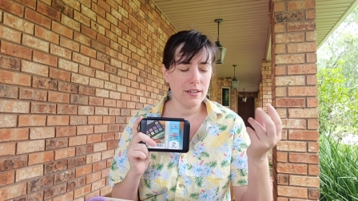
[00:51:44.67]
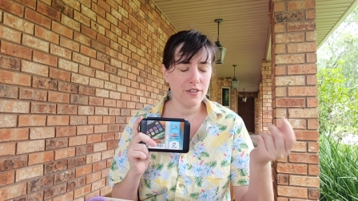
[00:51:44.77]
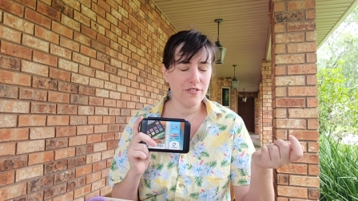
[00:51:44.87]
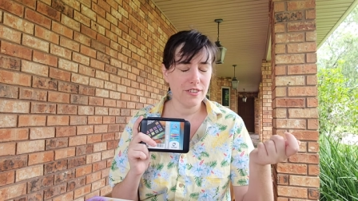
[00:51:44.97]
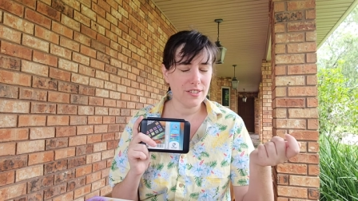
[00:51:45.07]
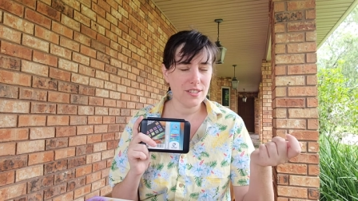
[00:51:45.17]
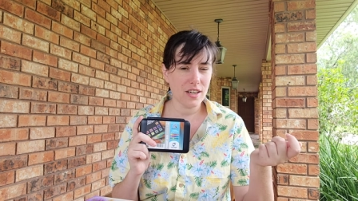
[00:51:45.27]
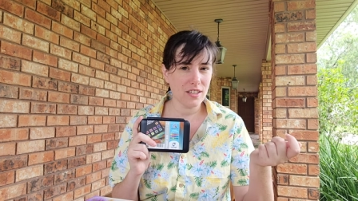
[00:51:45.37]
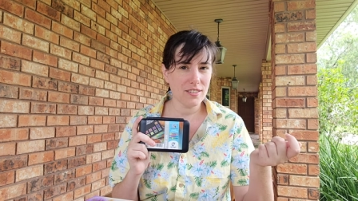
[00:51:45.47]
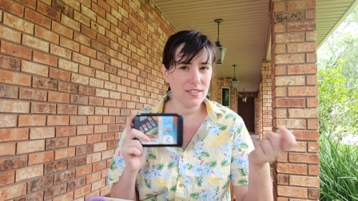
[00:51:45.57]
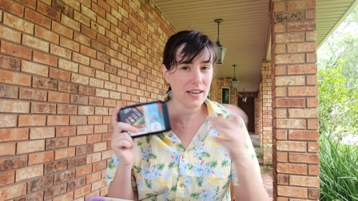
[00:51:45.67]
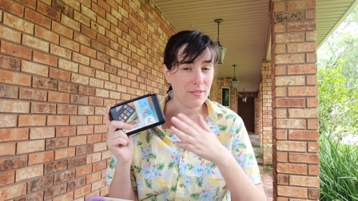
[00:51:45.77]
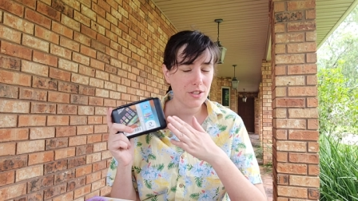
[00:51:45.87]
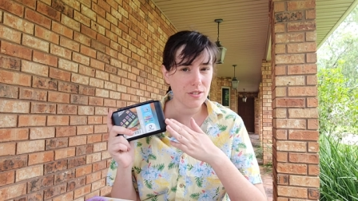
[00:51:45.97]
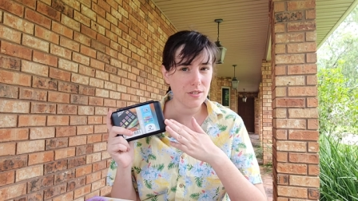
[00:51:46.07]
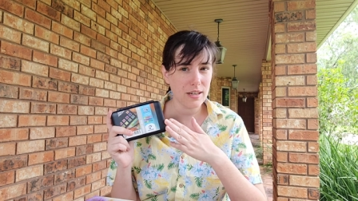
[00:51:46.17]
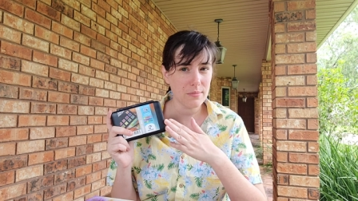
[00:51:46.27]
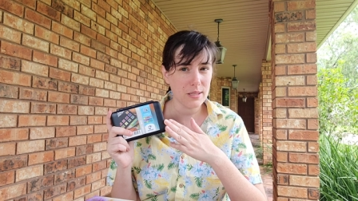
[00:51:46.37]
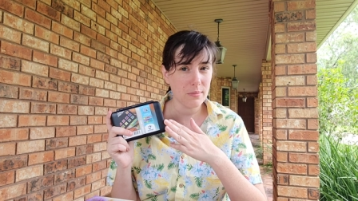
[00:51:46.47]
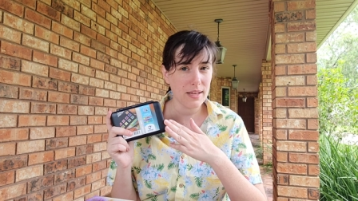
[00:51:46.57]
interference color set, which also
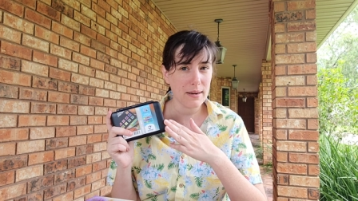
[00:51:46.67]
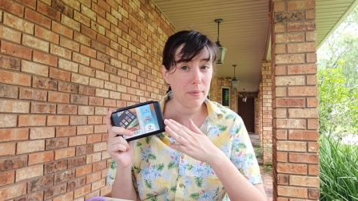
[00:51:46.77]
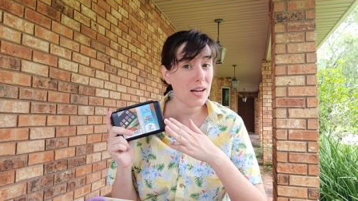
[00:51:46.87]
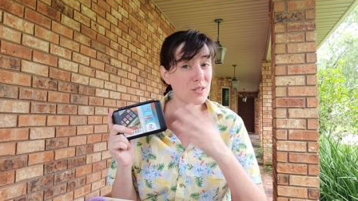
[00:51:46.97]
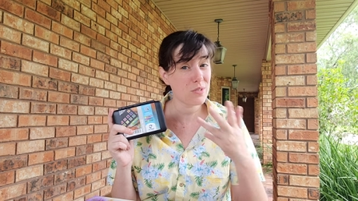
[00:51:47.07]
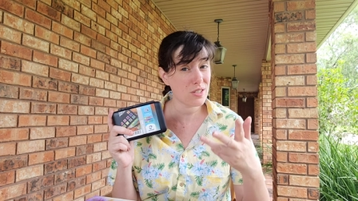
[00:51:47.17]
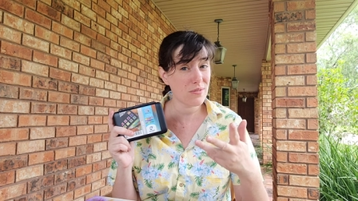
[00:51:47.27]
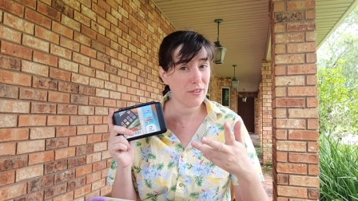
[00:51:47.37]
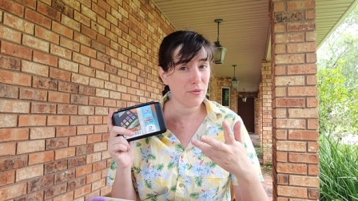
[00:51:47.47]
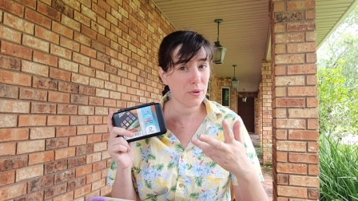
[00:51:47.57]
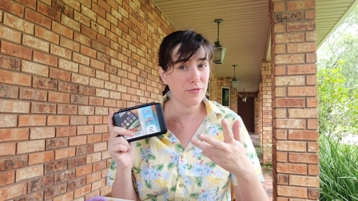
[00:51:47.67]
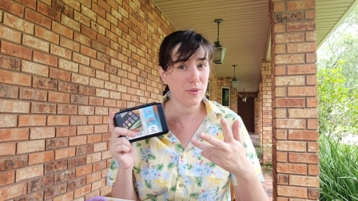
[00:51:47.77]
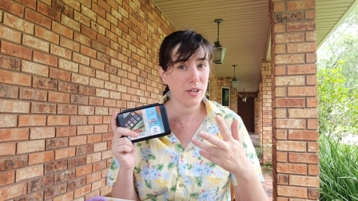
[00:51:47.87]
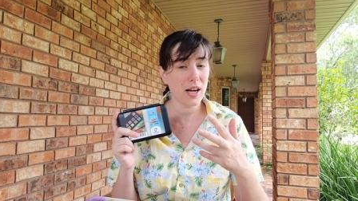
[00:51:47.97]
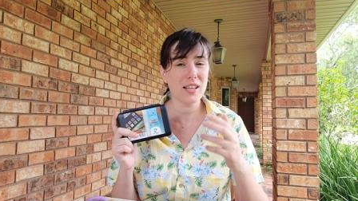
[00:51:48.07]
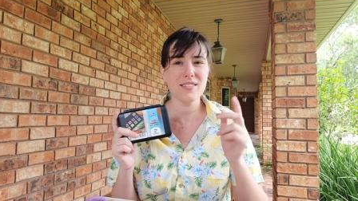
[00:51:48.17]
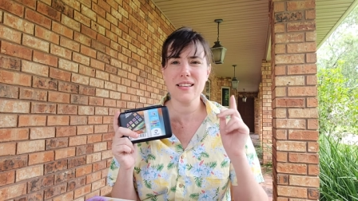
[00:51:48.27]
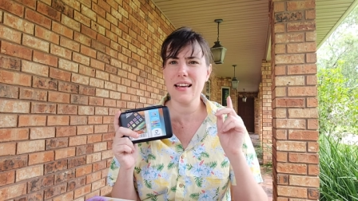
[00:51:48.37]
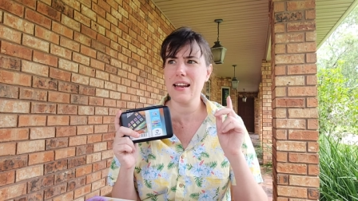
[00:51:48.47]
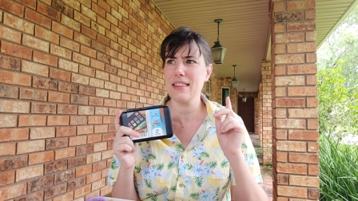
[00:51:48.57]
comes in a black box, which is around
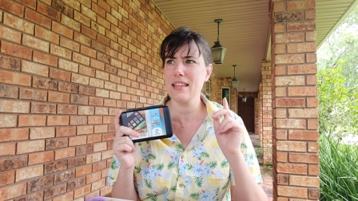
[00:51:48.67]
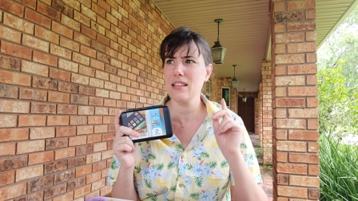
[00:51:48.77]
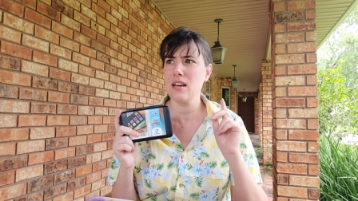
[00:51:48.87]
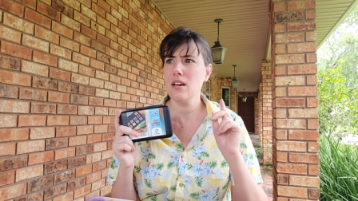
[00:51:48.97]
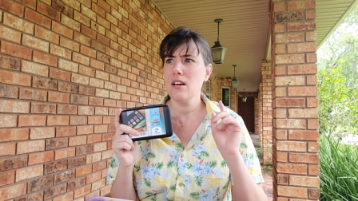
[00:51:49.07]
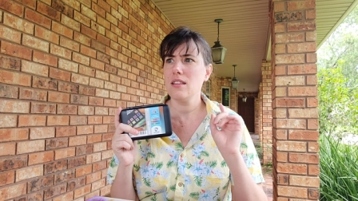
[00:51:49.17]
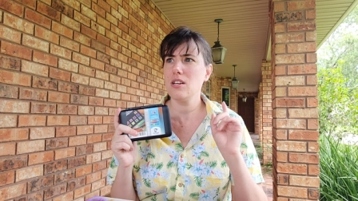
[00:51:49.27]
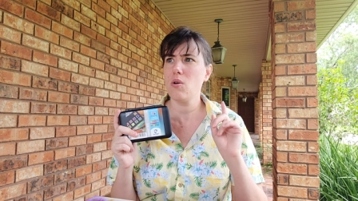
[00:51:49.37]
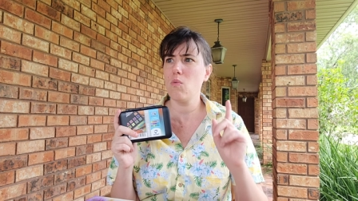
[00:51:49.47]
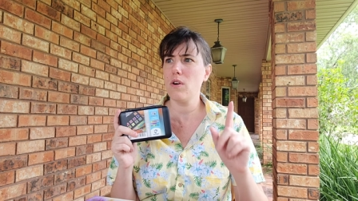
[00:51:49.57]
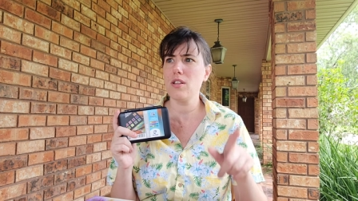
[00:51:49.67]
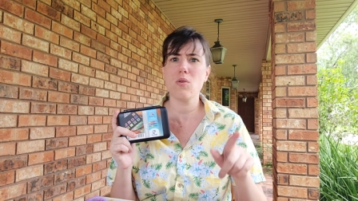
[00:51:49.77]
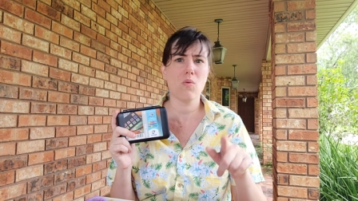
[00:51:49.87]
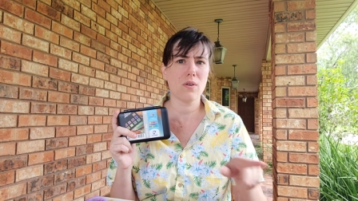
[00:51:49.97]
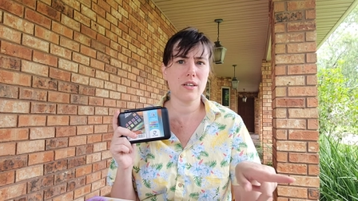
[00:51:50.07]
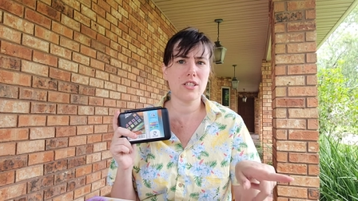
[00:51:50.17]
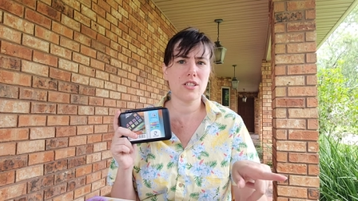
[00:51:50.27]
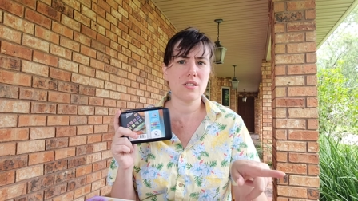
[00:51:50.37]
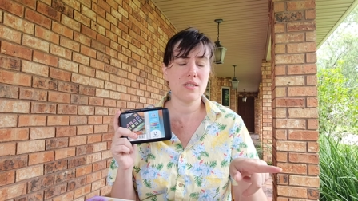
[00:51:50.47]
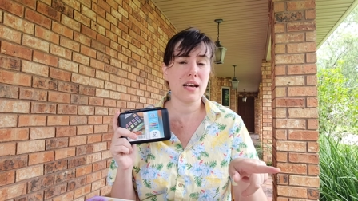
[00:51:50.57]
$44, and I think one of the
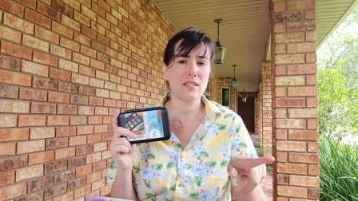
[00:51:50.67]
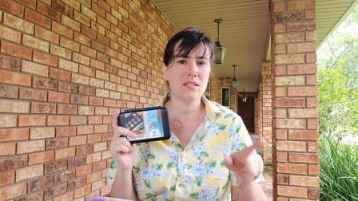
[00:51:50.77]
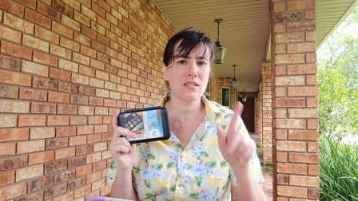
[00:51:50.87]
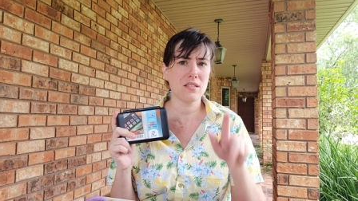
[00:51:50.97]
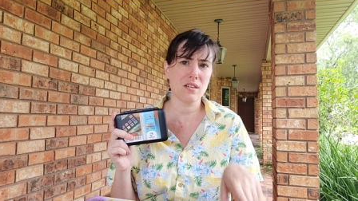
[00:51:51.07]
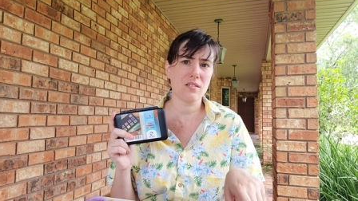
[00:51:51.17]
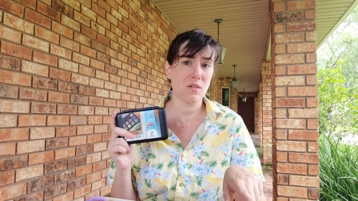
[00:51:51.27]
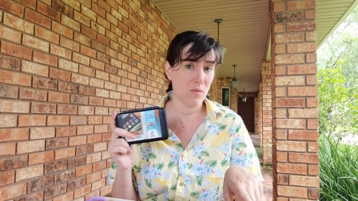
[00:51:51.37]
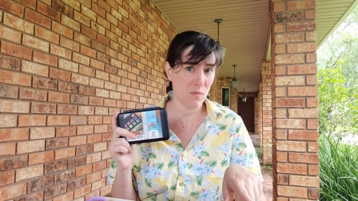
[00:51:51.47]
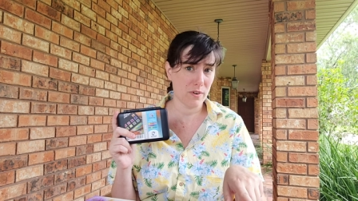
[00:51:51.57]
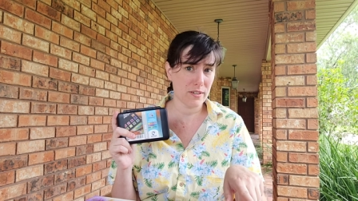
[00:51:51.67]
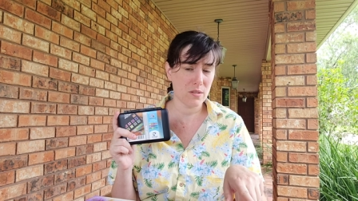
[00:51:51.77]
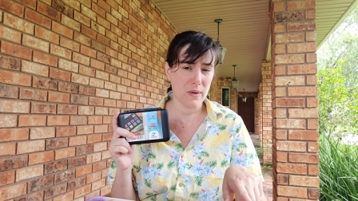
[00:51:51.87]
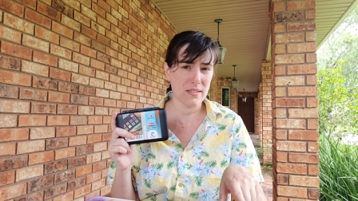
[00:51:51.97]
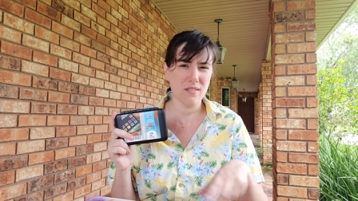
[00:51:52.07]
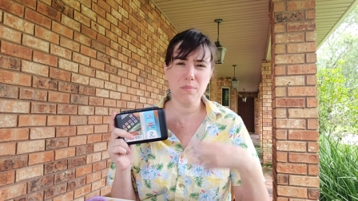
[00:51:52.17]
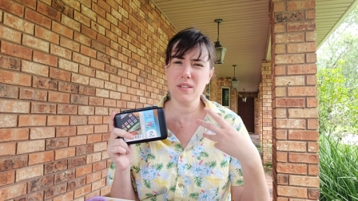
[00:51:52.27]
orange sets is also more expensive.